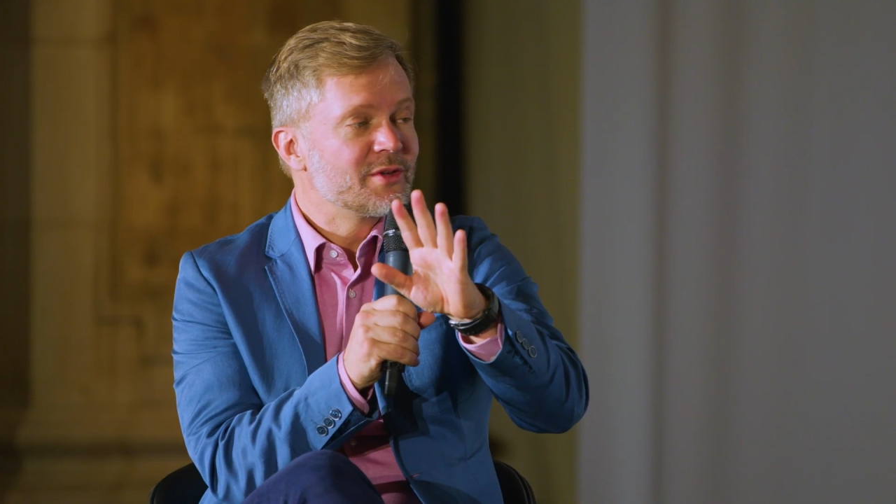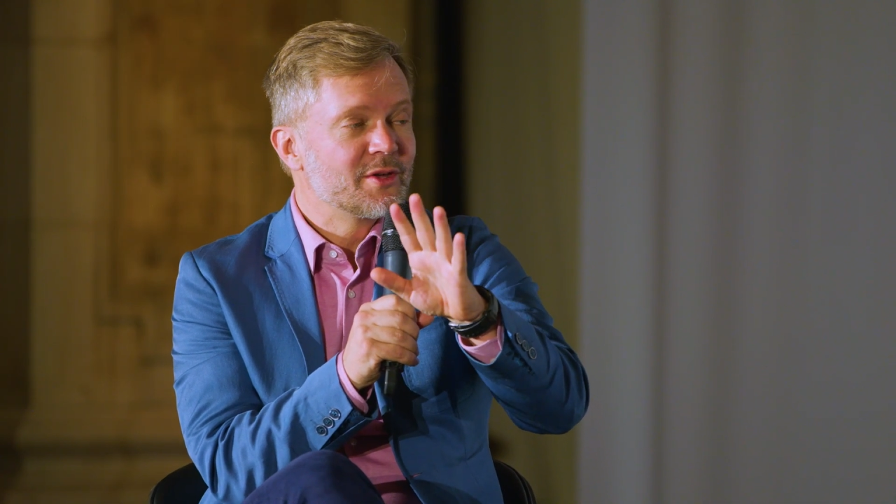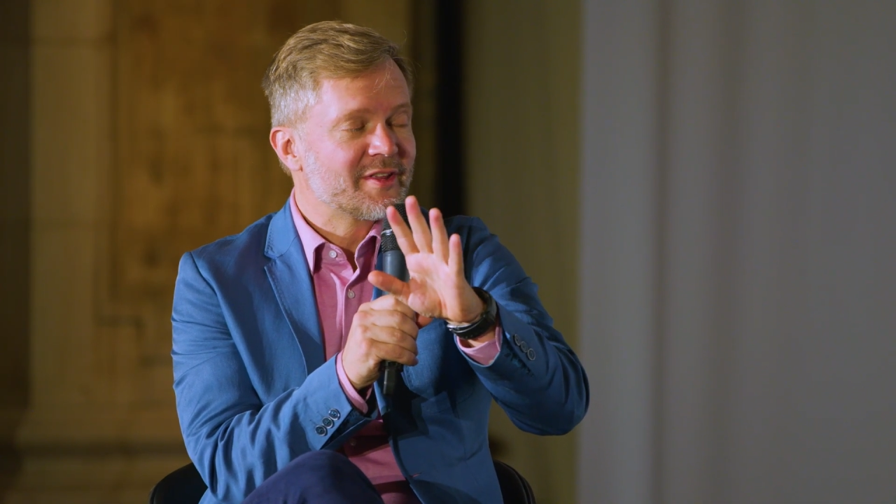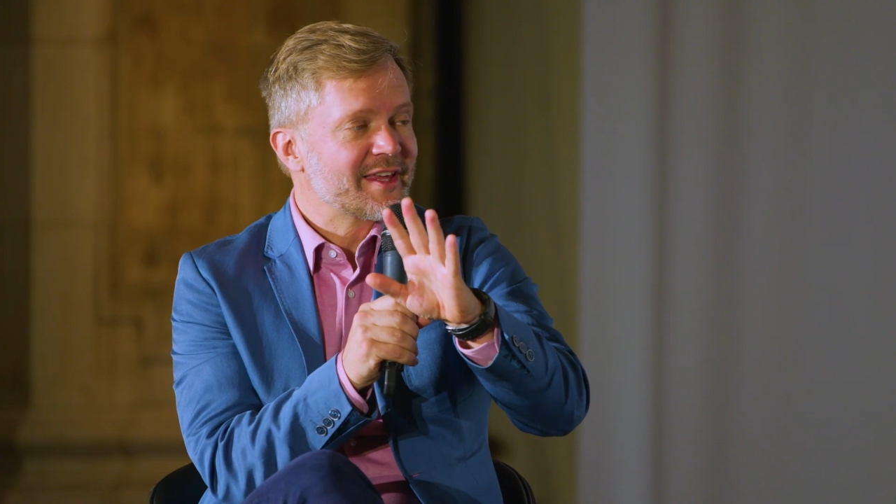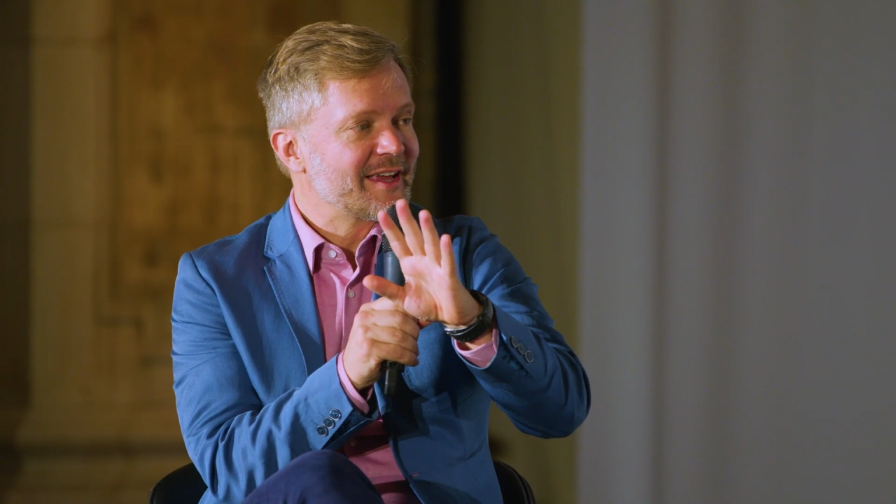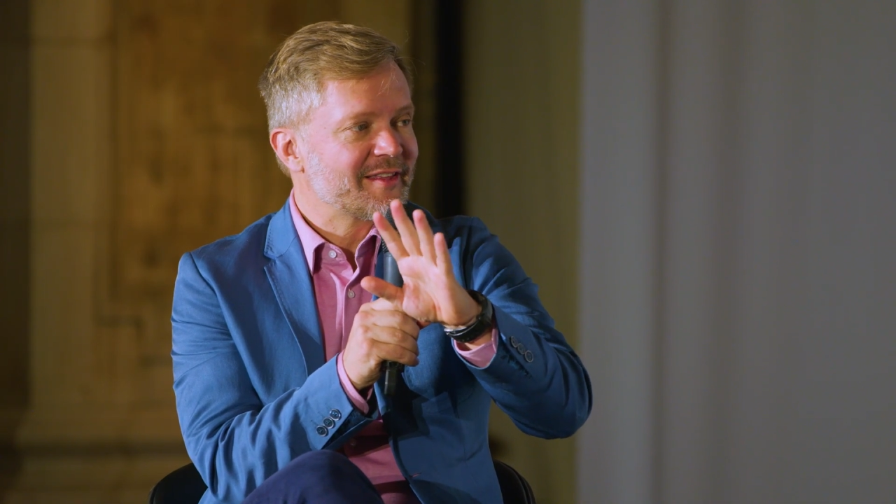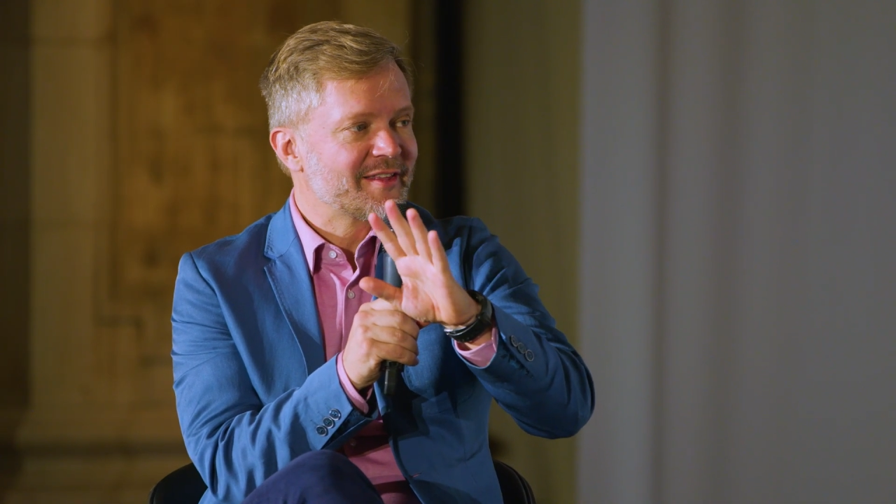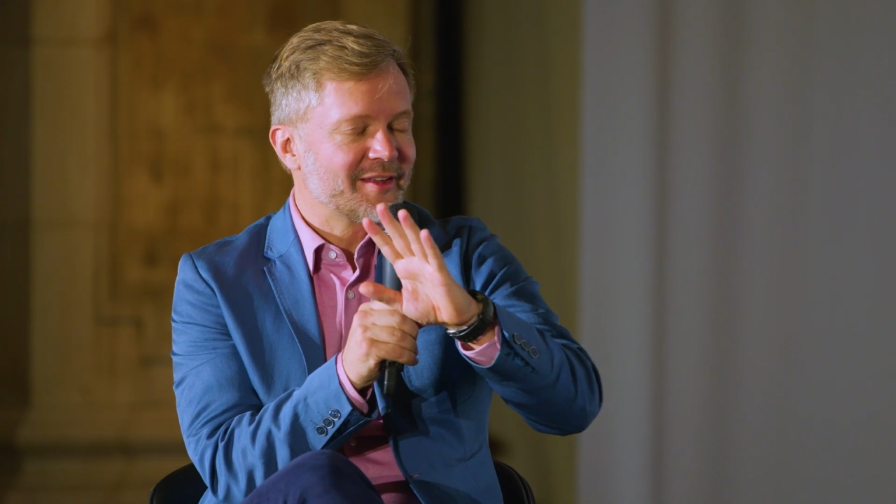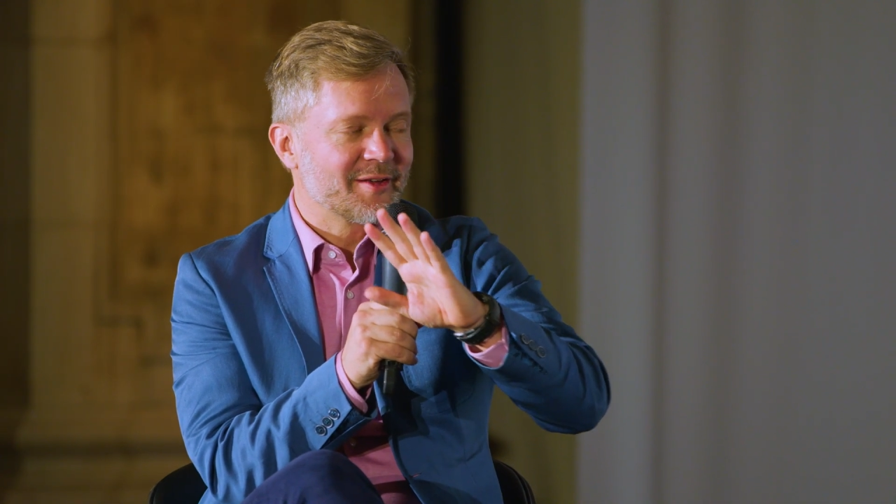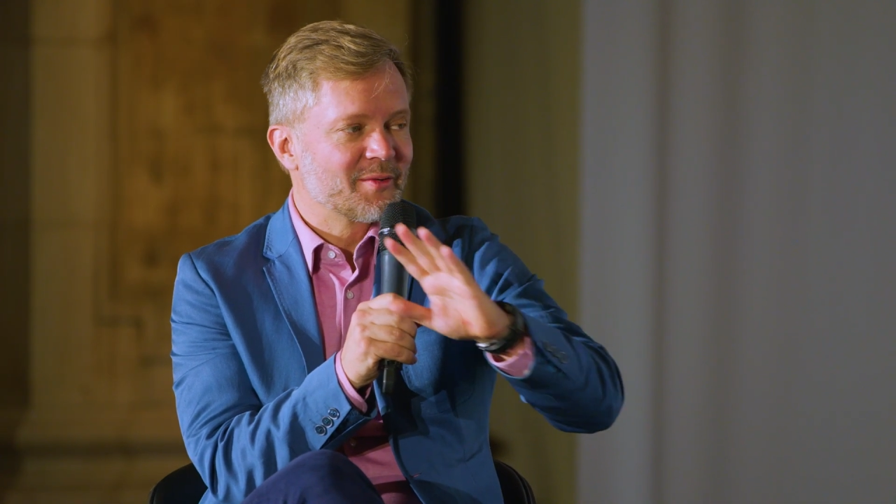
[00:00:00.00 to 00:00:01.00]
use
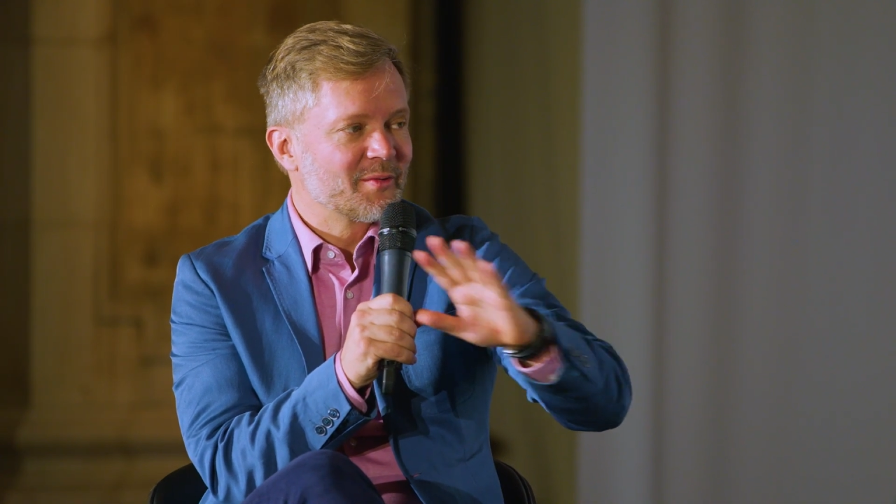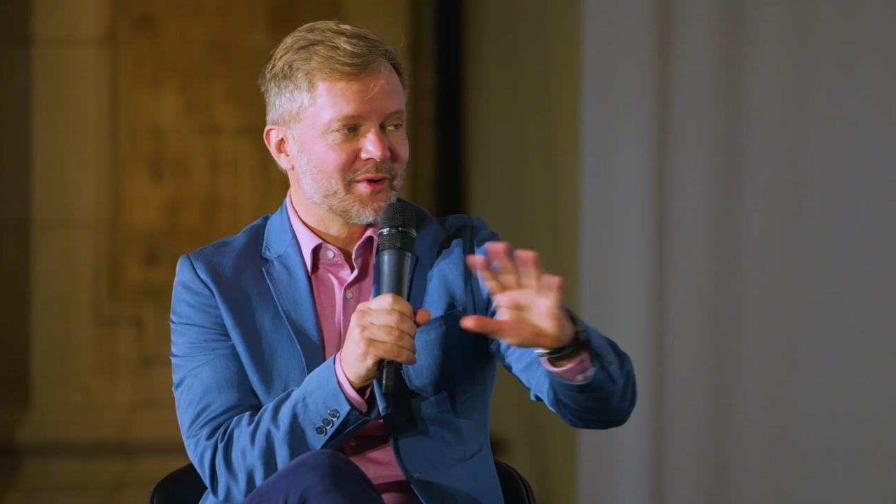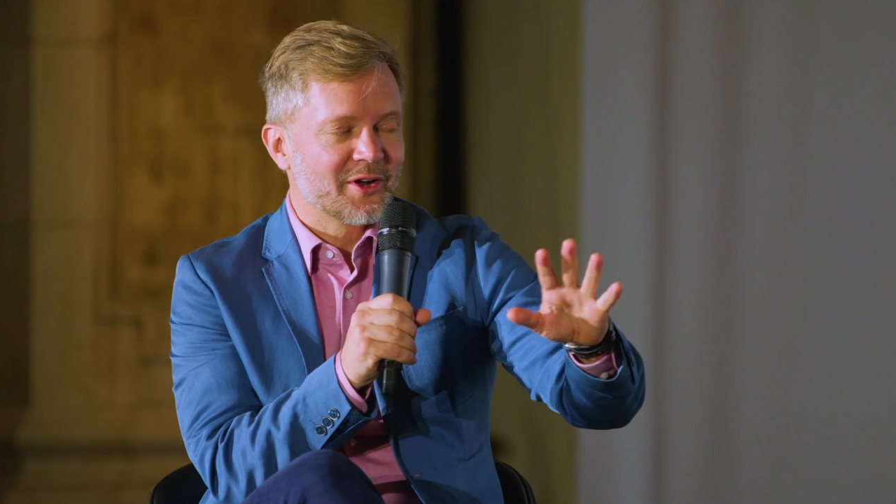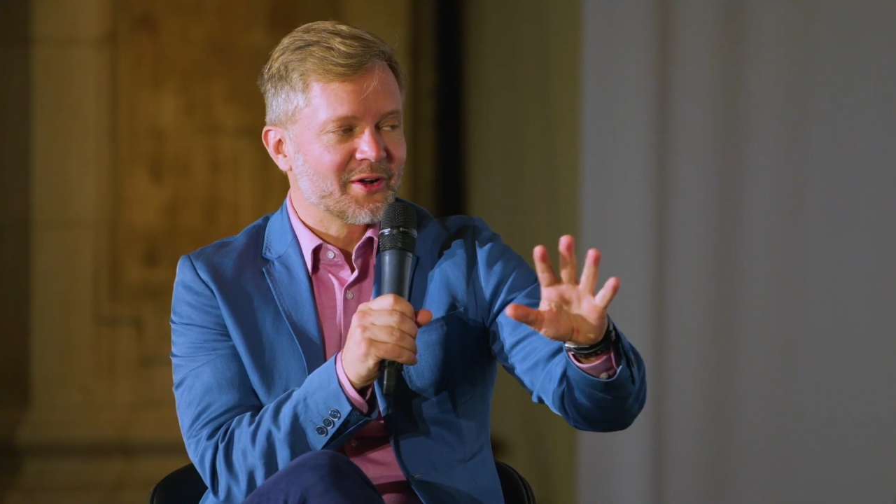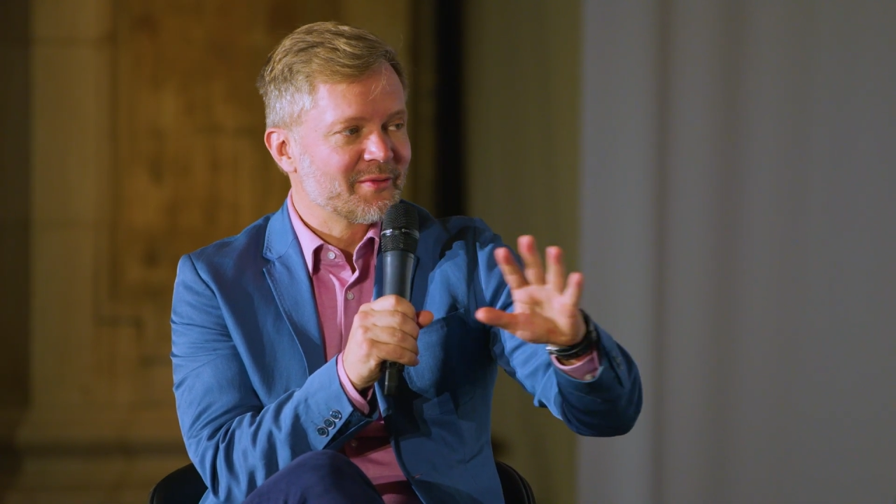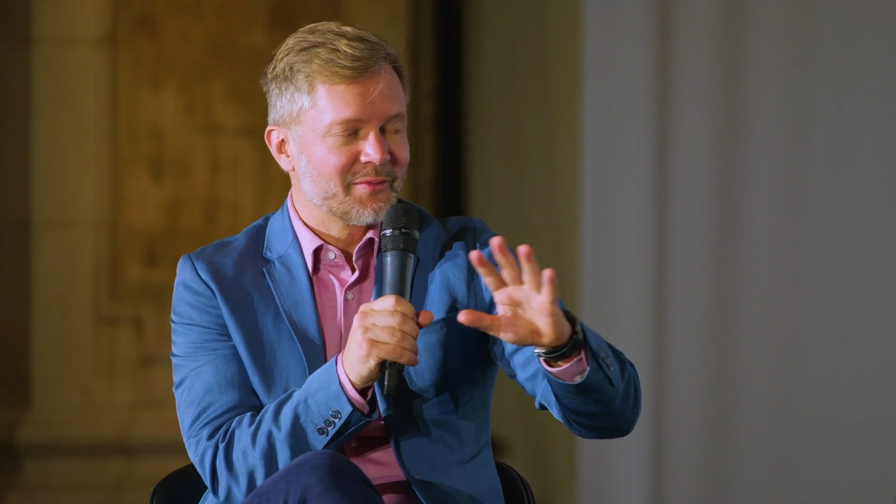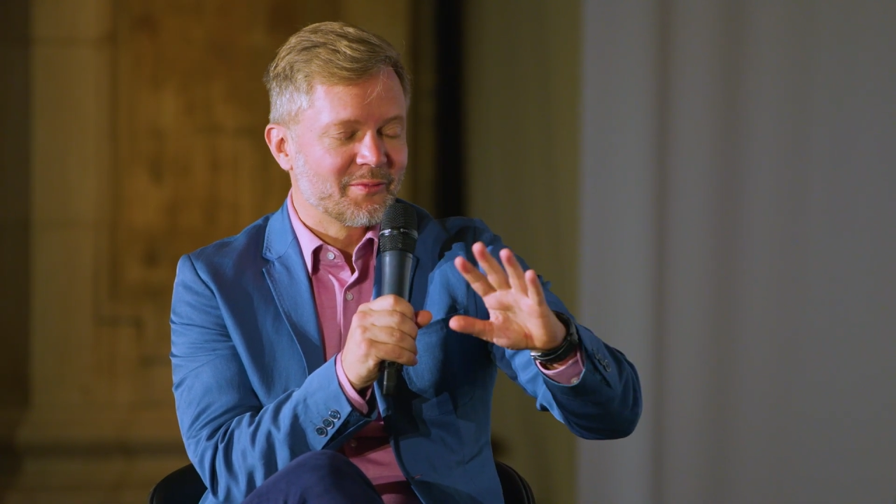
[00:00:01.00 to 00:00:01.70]
case where